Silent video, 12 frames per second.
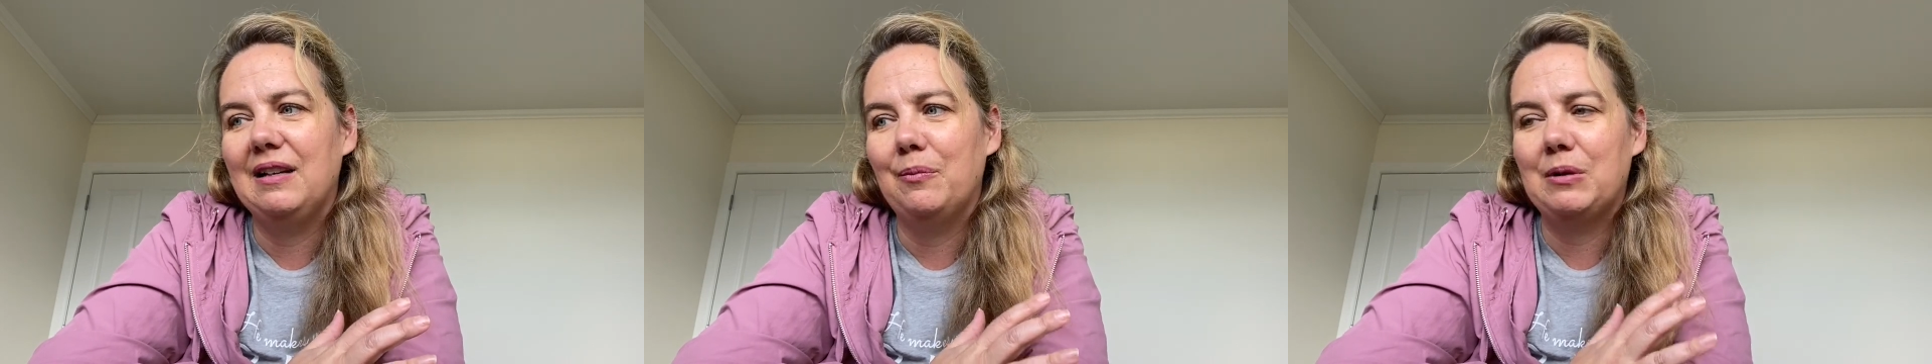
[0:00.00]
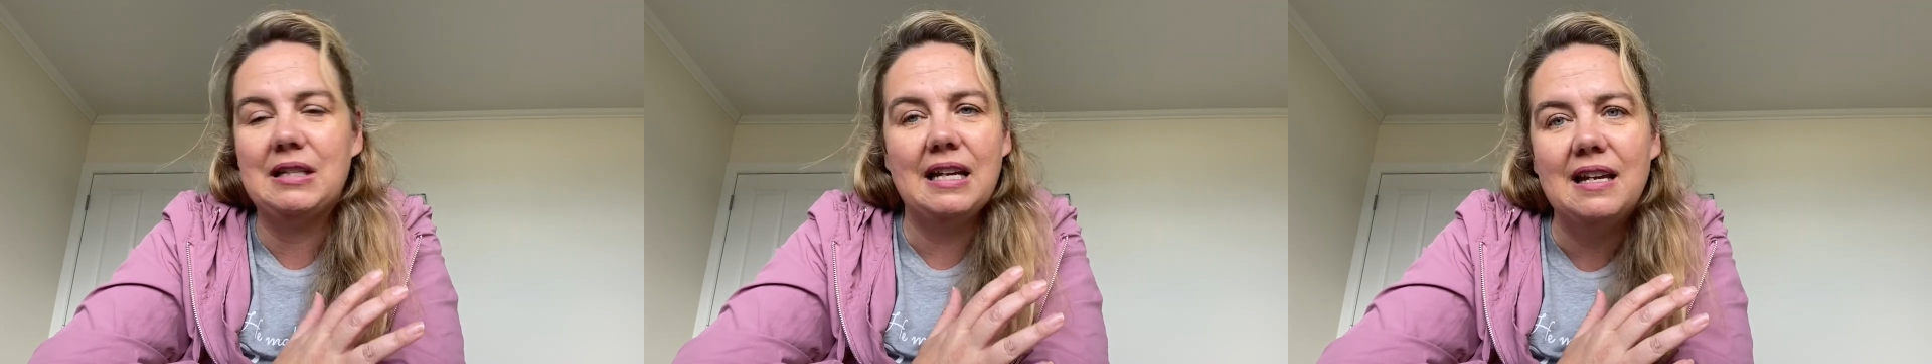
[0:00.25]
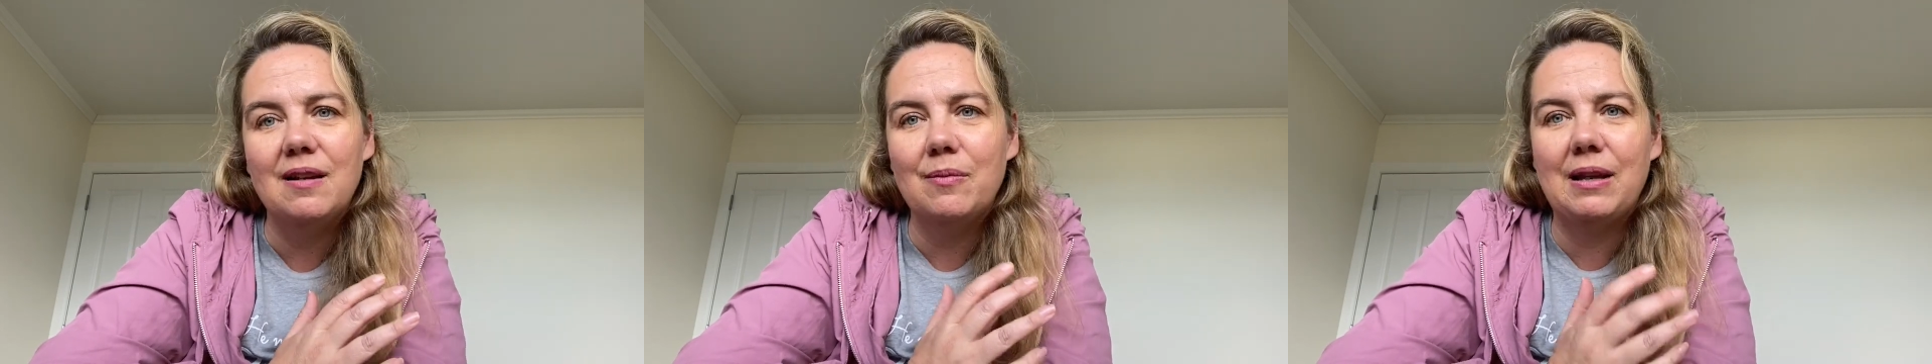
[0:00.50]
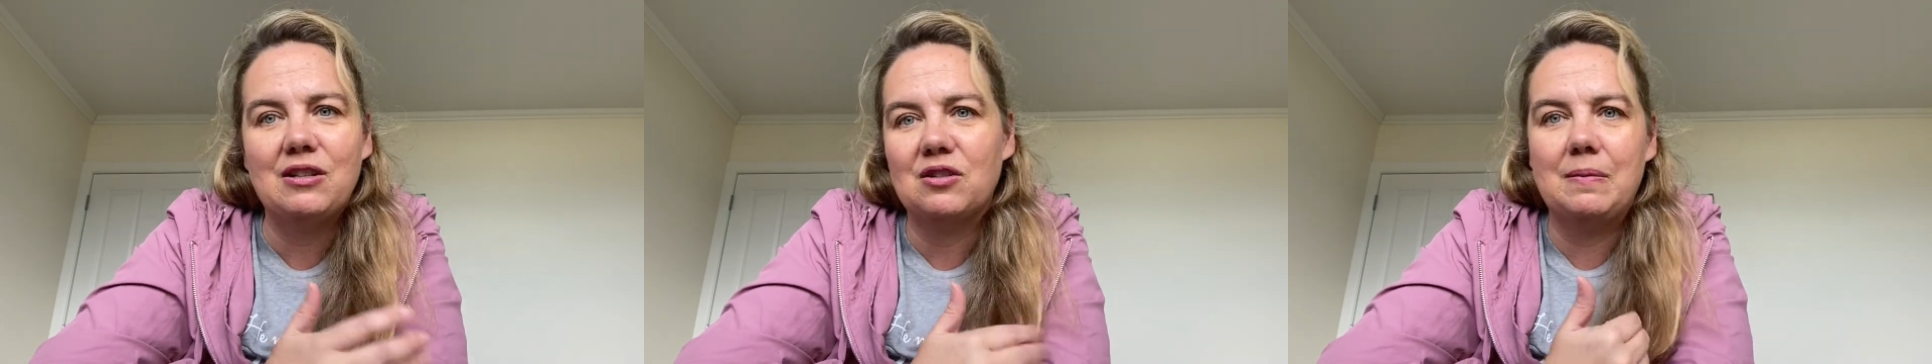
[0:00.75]
to him
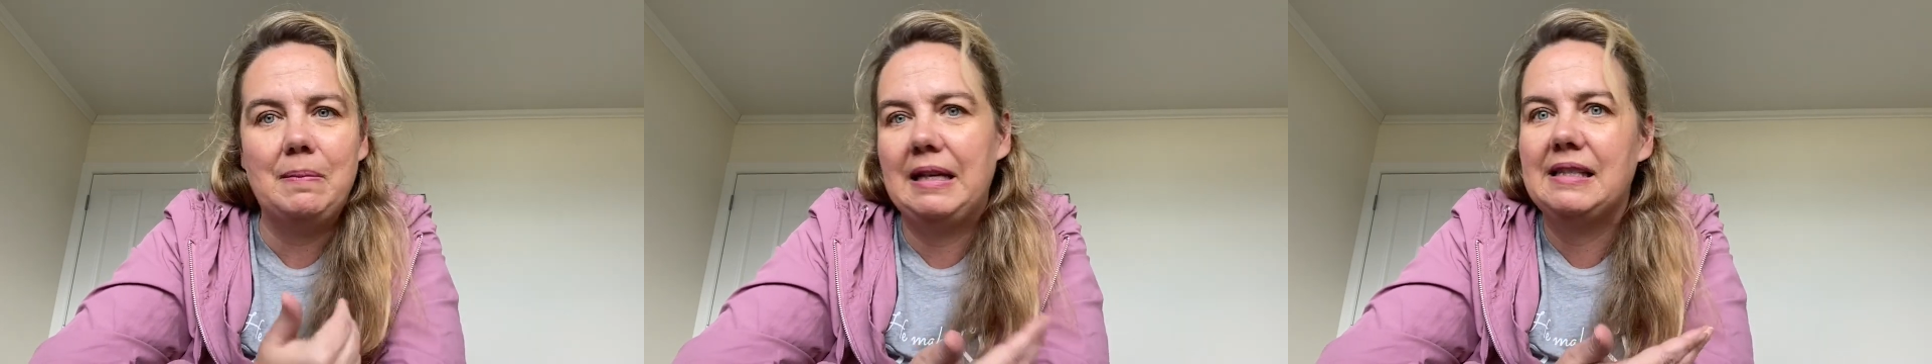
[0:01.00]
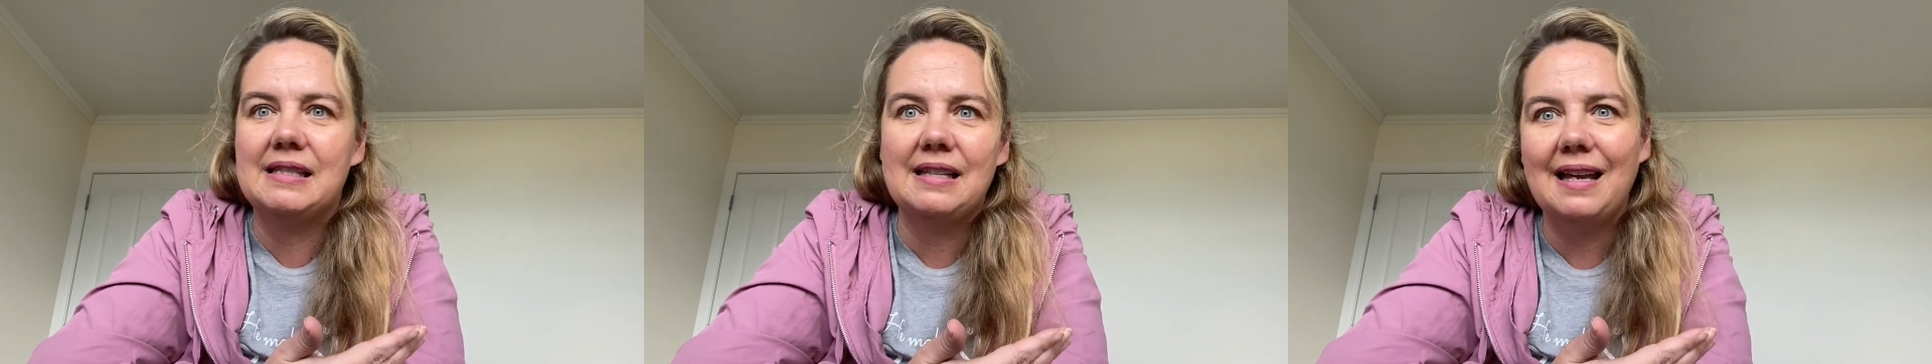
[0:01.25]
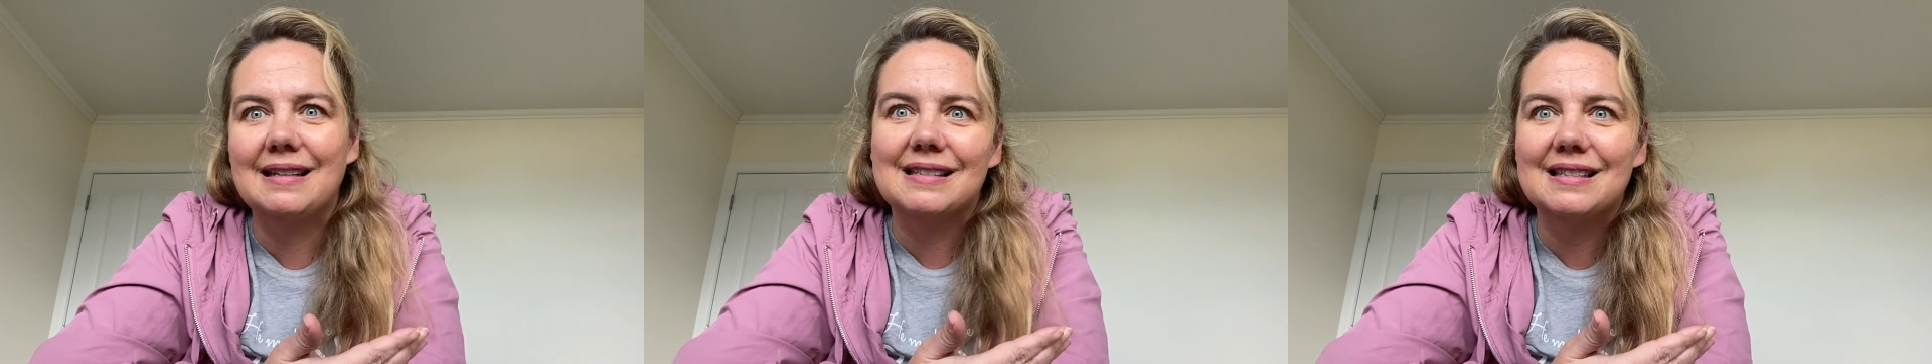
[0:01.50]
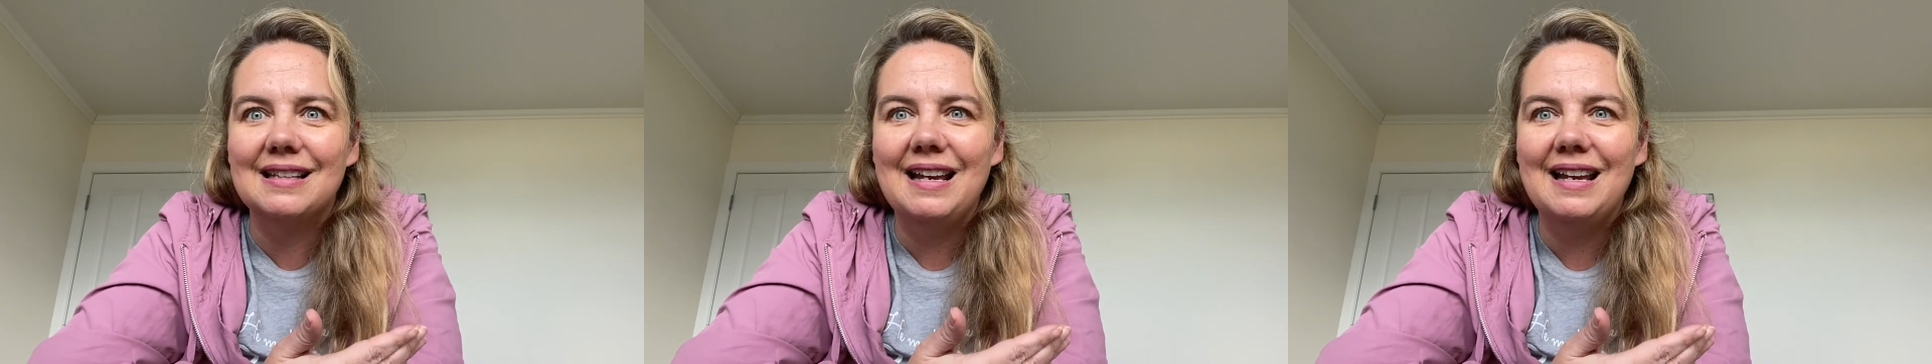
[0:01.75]
that just made sense.